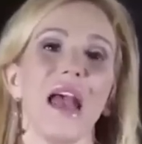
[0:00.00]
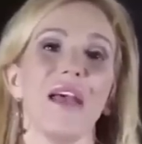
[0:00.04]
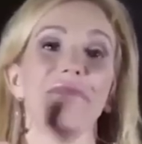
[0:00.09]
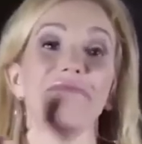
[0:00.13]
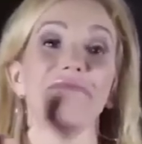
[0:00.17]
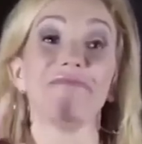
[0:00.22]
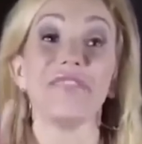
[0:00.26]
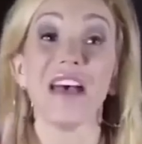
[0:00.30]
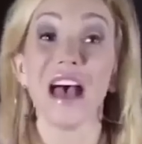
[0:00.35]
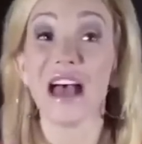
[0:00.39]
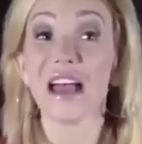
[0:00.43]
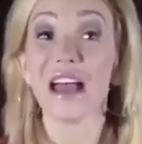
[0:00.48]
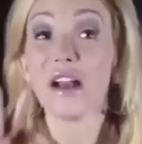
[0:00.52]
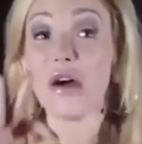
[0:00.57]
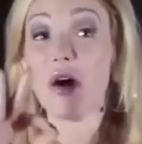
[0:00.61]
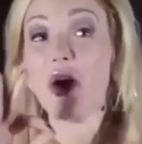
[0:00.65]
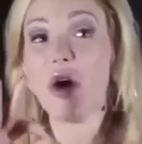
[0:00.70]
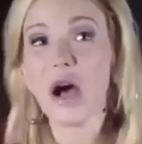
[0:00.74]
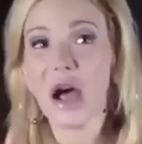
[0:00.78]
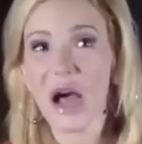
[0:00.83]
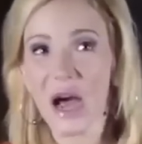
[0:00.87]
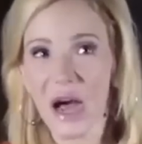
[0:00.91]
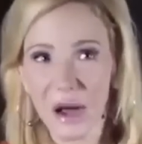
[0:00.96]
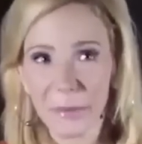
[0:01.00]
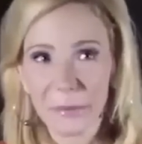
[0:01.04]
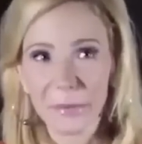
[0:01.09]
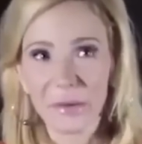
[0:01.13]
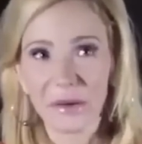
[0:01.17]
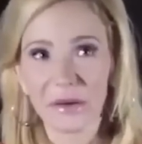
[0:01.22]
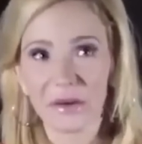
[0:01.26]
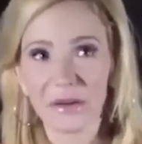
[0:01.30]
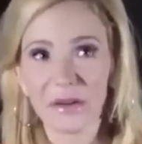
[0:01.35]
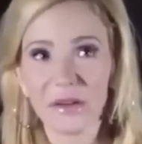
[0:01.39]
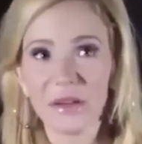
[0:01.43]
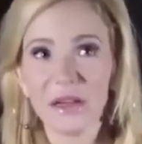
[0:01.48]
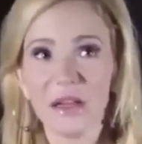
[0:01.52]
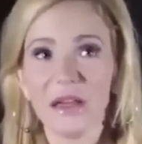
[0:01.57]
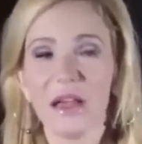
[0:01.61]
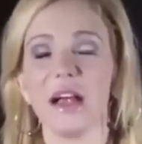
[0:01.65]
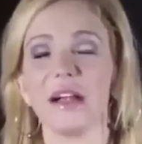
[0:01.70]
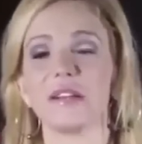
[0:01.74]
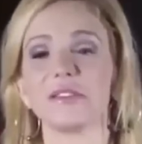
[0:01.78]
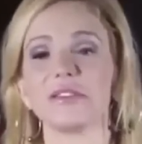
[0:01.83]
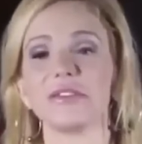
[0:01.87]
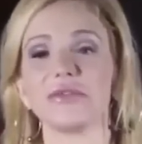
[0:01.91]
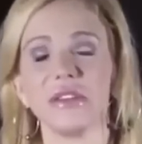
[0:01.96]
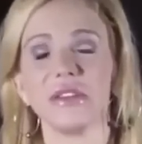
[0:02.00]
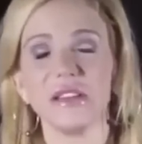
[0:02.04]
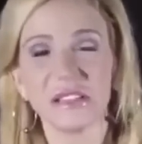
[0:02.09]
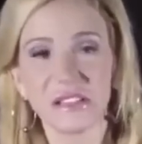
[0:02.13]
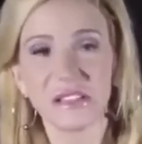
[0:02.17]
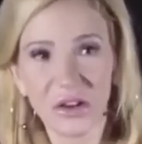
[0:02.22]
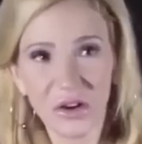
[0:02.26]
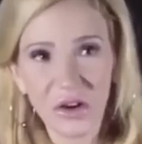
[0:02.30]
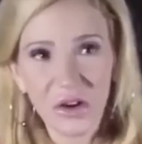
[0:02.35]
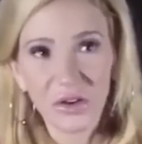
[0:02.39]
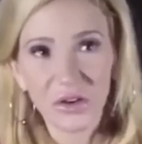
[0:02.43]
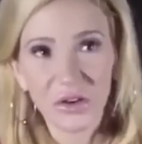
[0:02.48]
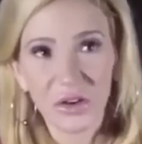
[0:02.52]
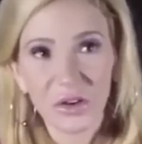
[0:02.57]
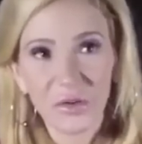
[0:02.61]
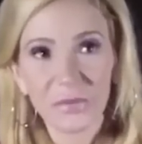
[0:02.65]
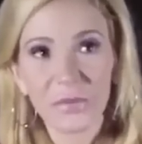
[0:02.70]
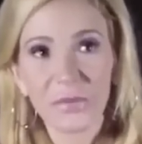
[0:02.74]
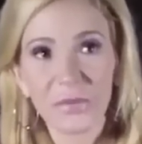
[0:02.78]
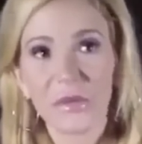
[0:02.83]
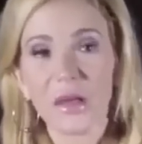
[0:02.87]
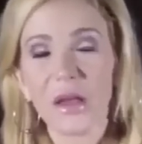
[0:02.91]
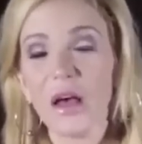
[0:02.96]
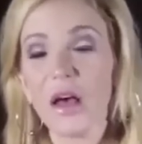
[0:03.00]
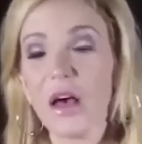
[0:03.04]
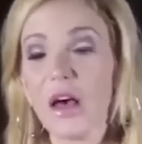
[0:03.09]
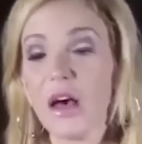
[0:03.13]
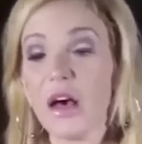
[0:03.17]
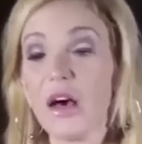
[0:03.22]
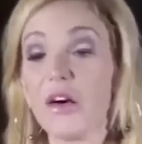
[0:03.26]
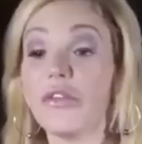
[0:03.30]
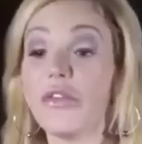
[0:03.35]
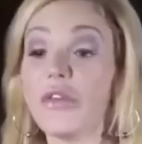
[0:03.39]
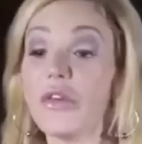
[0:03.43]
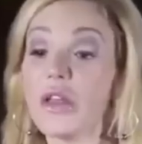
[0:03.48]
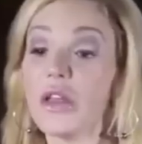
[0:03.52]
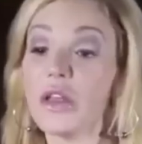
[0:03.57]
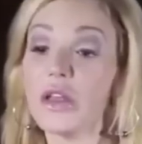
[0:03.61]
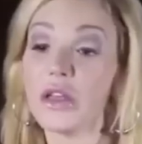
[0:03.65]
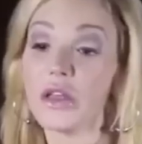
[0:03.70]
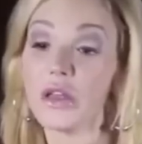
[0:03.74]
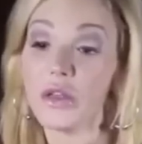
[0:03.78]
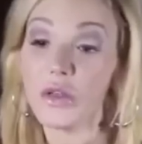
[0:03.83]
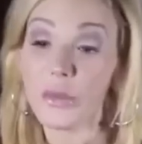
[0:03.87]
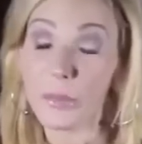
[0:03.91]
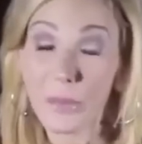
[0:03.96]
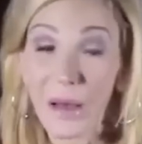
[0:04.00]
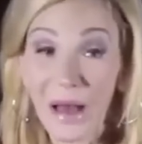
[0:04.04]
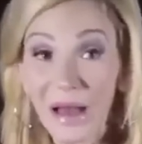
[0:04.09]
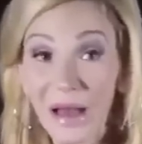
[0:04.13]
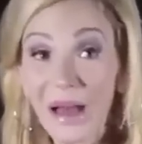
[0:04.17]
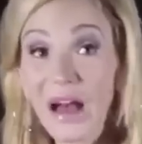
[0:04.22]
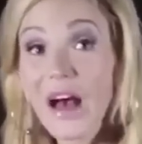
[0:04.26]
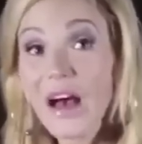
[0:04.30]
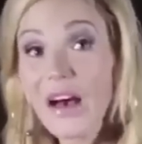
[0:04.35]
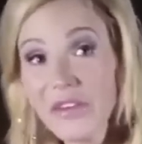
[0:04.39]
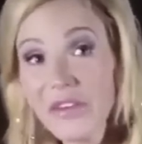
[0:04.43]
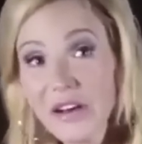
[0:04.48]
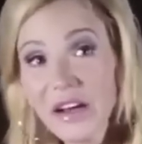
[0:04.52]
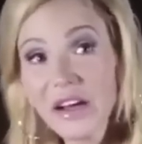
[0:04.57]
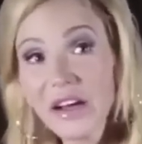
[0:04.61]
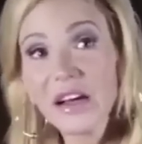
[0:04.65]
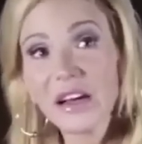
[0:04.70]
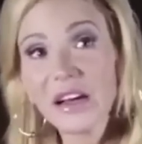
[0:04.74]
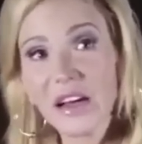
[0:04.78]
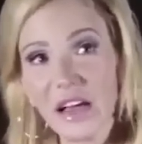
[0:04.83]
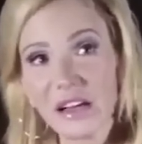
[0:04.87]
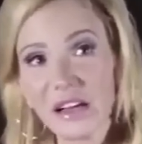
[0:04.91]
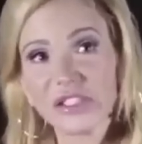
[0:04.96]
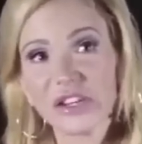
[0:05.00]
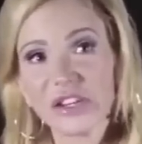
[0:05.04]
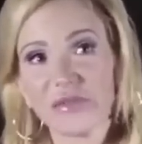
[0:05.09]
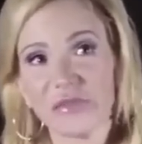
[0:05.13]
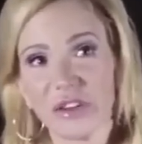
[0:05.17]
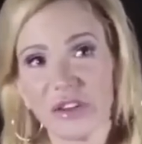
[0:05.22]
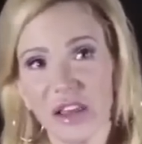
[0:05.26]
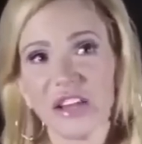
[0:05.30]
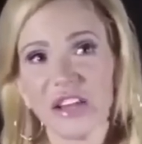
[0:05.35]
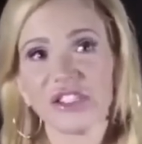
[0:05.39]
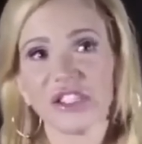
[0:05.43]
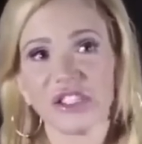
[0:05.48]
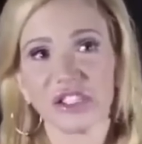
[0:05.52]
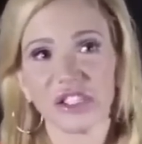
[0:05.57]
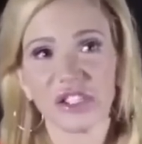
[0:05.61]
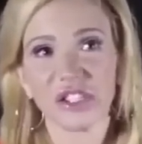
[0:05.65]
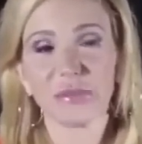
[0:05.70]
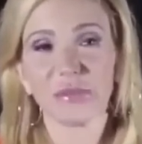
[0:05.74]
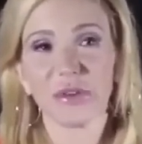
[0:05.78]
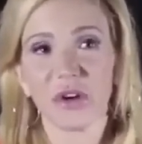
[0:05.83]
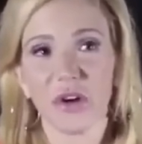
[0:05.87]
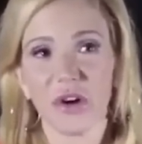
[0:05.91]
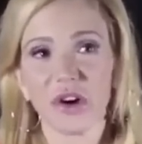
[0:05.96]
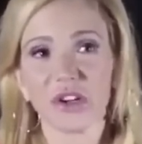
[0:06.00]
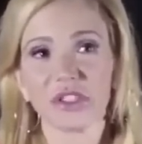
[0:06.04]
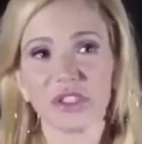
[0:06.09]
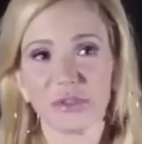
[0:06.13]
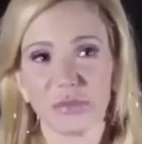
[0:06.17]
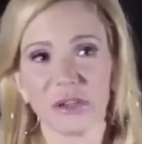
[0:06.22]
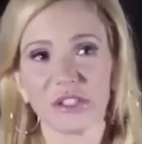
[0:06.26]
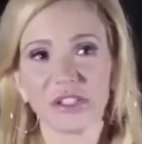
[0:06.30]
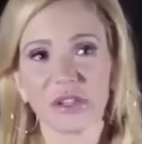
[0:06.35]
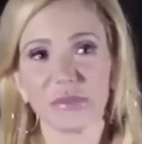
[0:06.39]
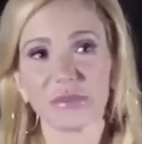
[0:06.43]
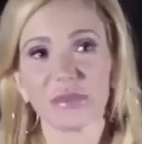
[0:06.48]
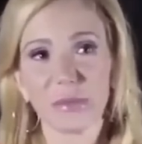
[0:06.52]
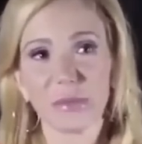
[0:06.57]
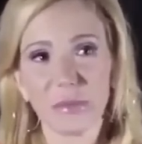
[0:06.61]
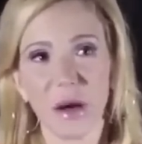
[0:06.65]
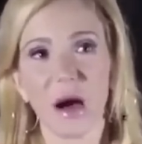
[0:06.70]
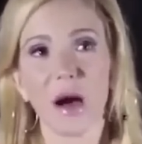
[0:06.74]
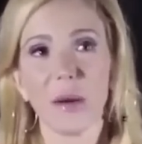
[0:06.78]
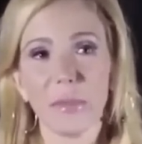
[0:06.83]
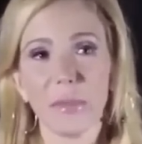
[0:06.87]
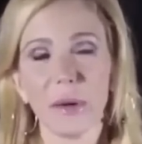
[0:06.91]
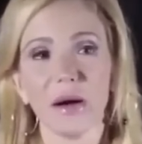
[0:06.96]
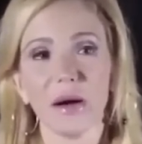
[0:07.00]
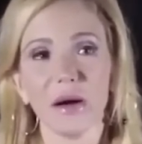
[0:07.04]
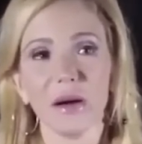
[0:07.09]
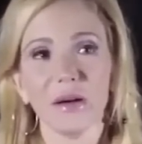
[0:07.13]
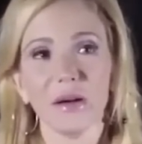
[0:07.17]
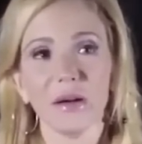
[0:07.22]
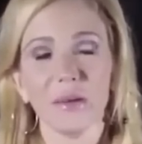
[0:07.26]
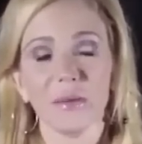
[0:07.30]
And that all happened as a result of my covenant connection and relationship to Archbishop, to Papa.